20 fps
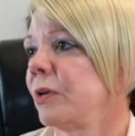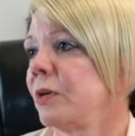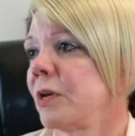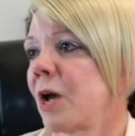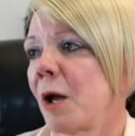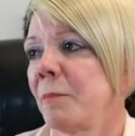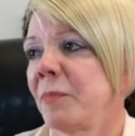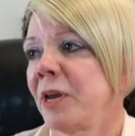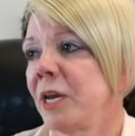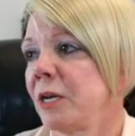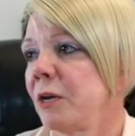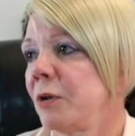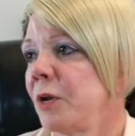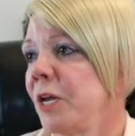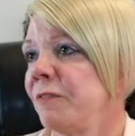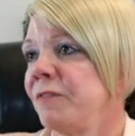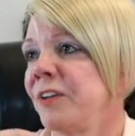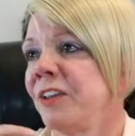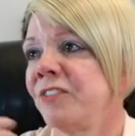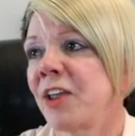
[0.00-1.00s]
I mean,
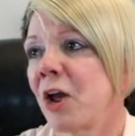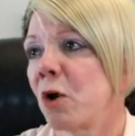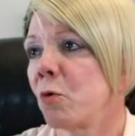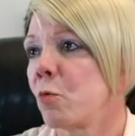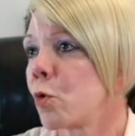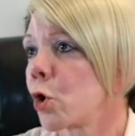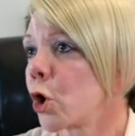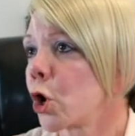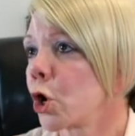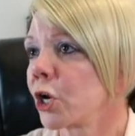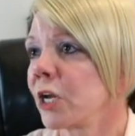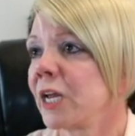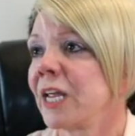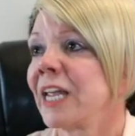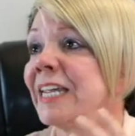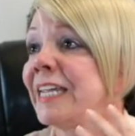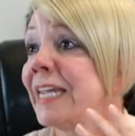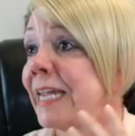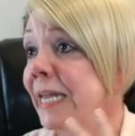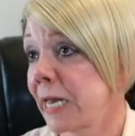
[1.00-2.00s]
if he's at work,
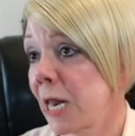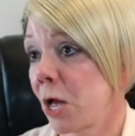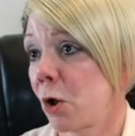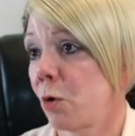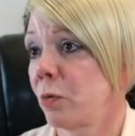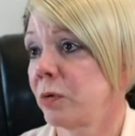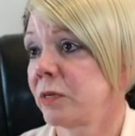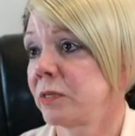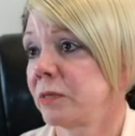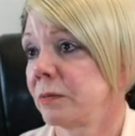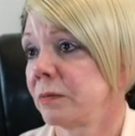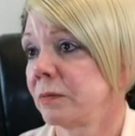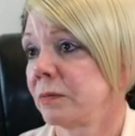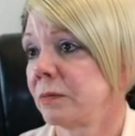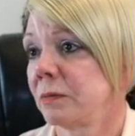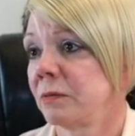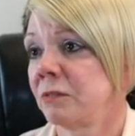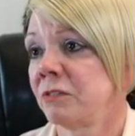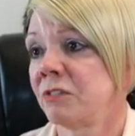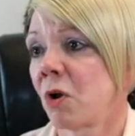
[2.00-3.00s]
get out.
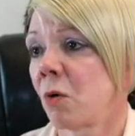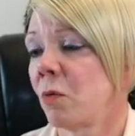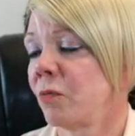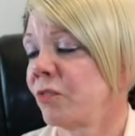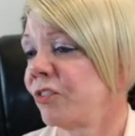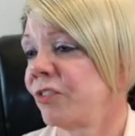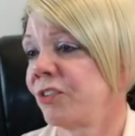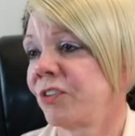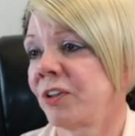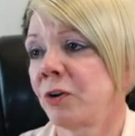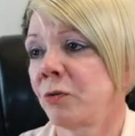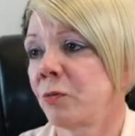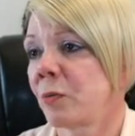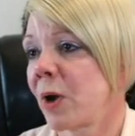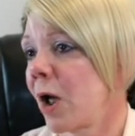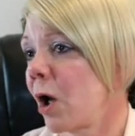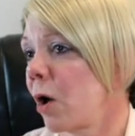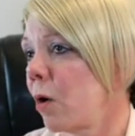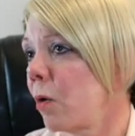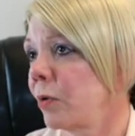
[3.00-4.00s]
Don't sit
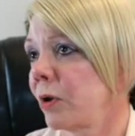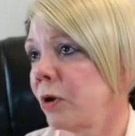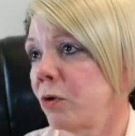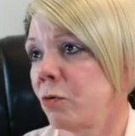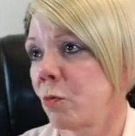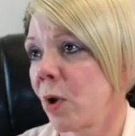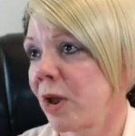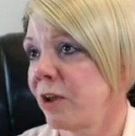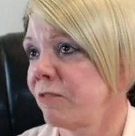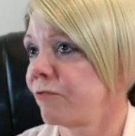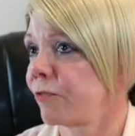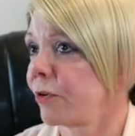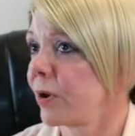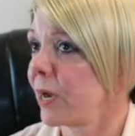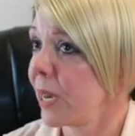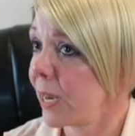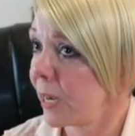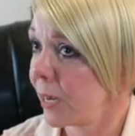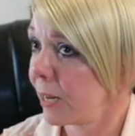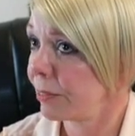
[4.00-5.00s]
around and wait for
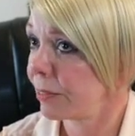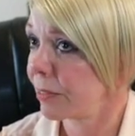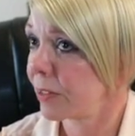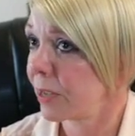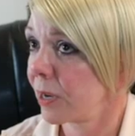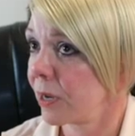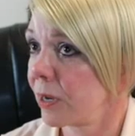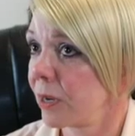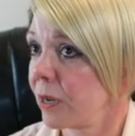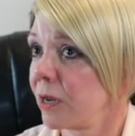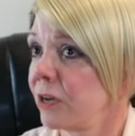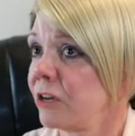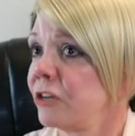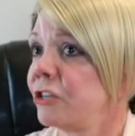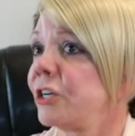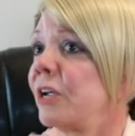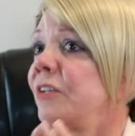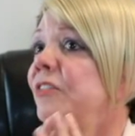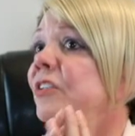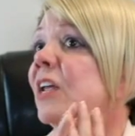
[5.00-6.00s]
anything.
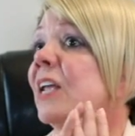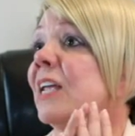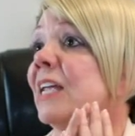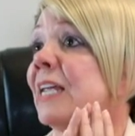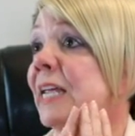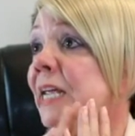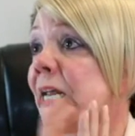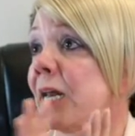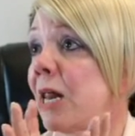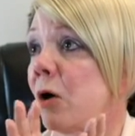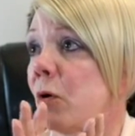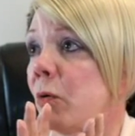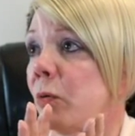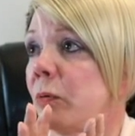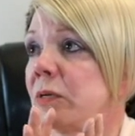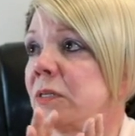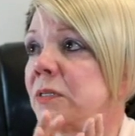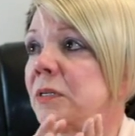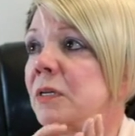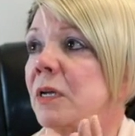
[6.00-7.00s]
Just get
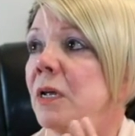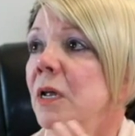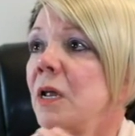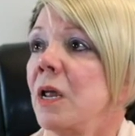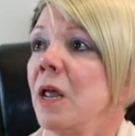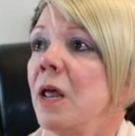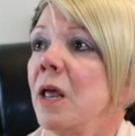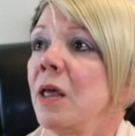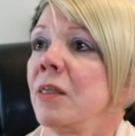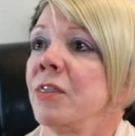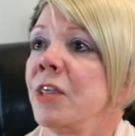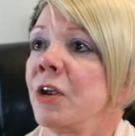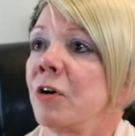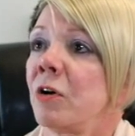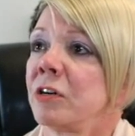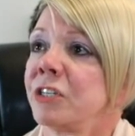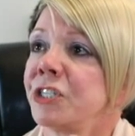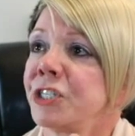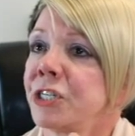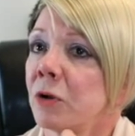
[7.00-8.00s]
out. There
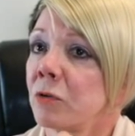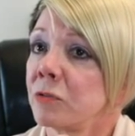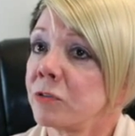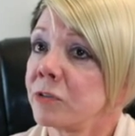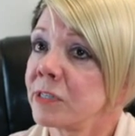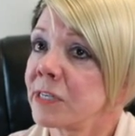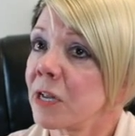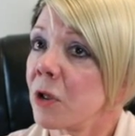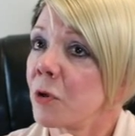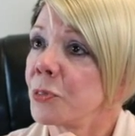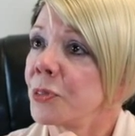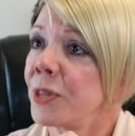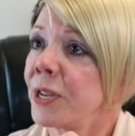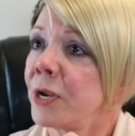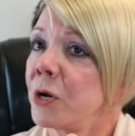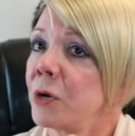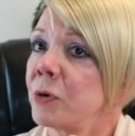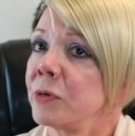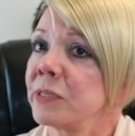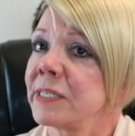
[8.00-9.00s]
are shelters out
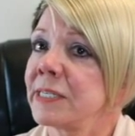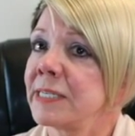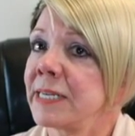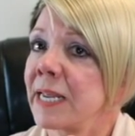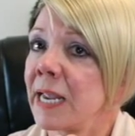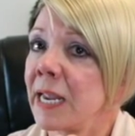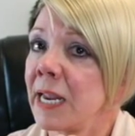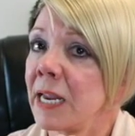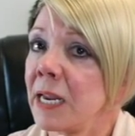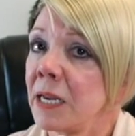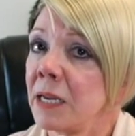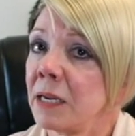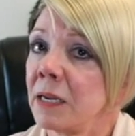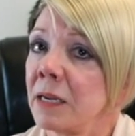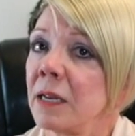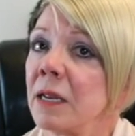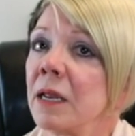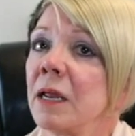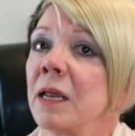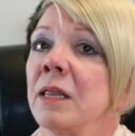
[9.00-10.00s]
there today.
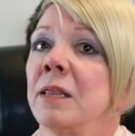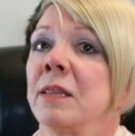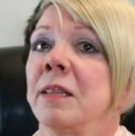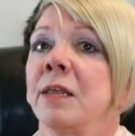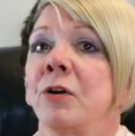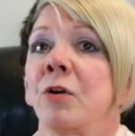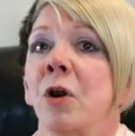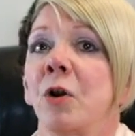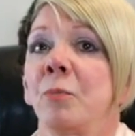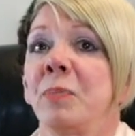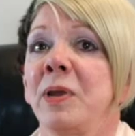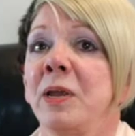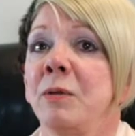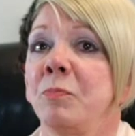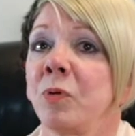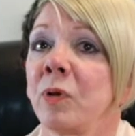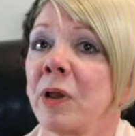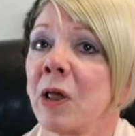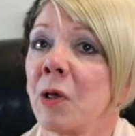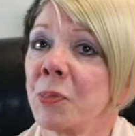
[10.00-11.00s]
There are
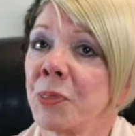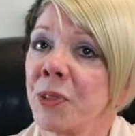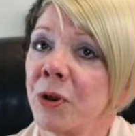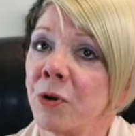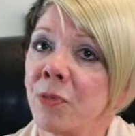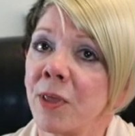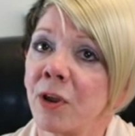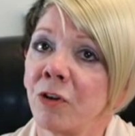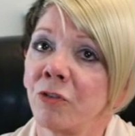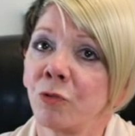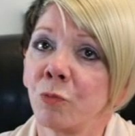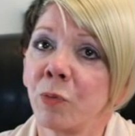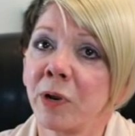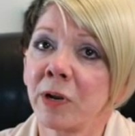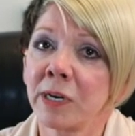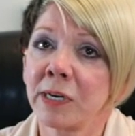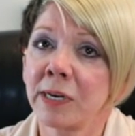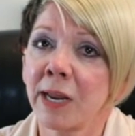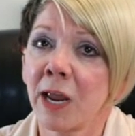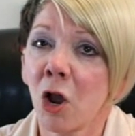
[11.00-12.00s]
people out there that is
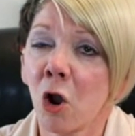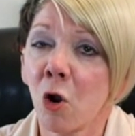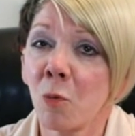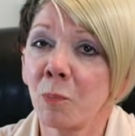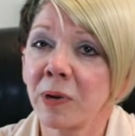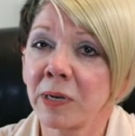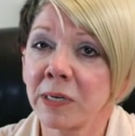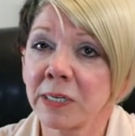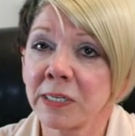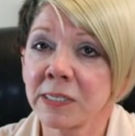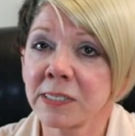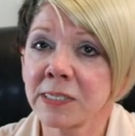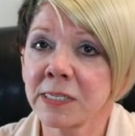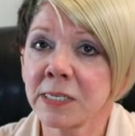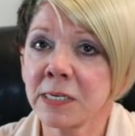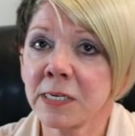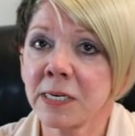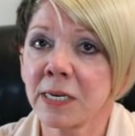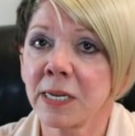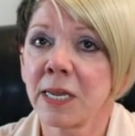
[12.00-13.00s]
willing to help and
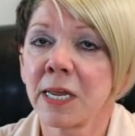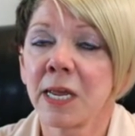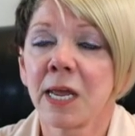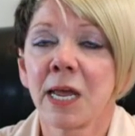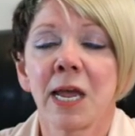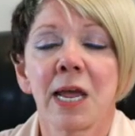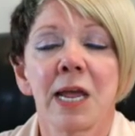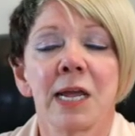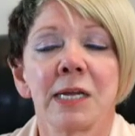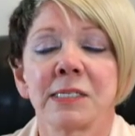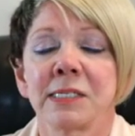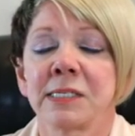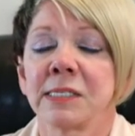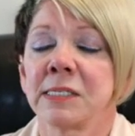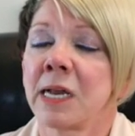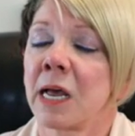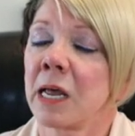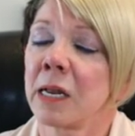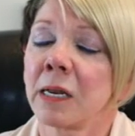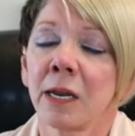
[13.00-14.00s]
listen. It's
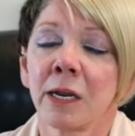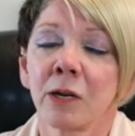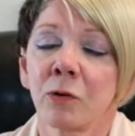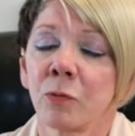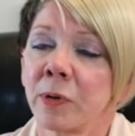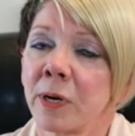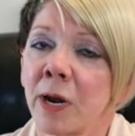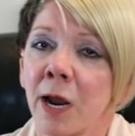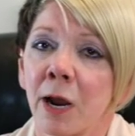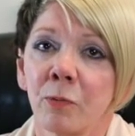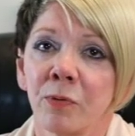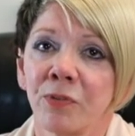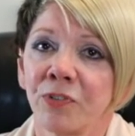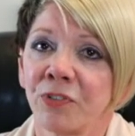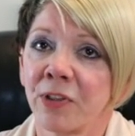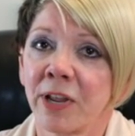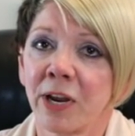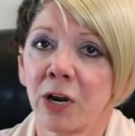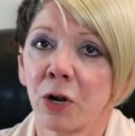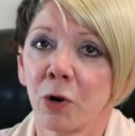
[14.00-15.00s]
not like when I
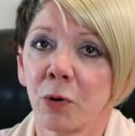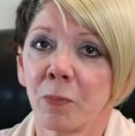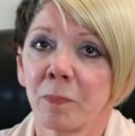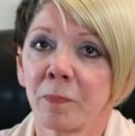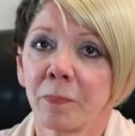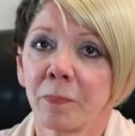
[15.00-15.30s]
was there.